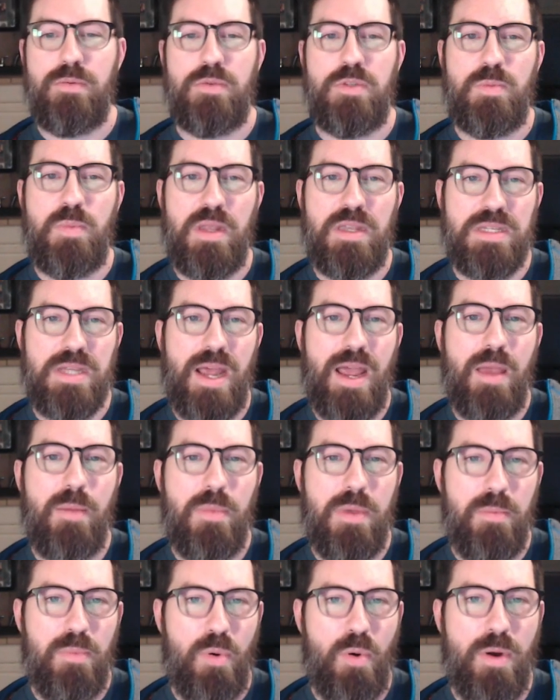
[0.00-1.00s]
spent time
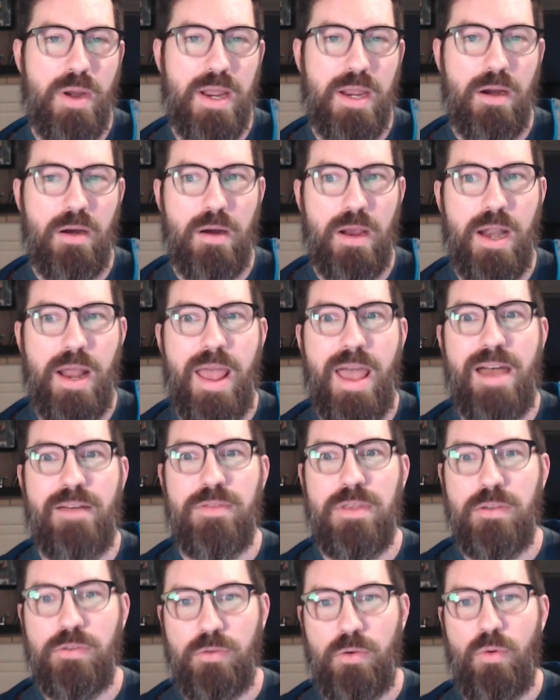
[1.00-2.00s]
importing are going to
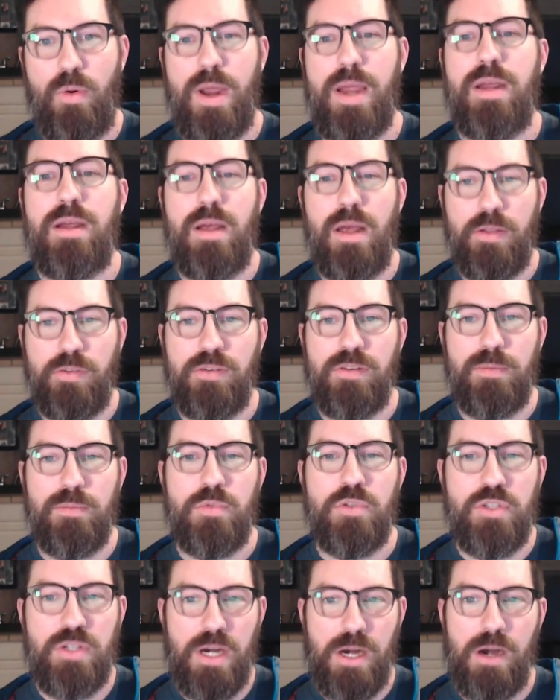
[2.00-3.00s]
have these great custom
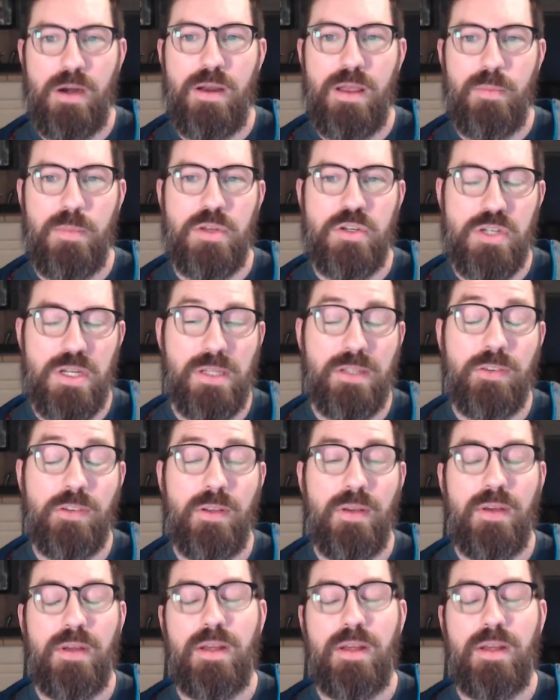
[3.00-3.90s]
share images.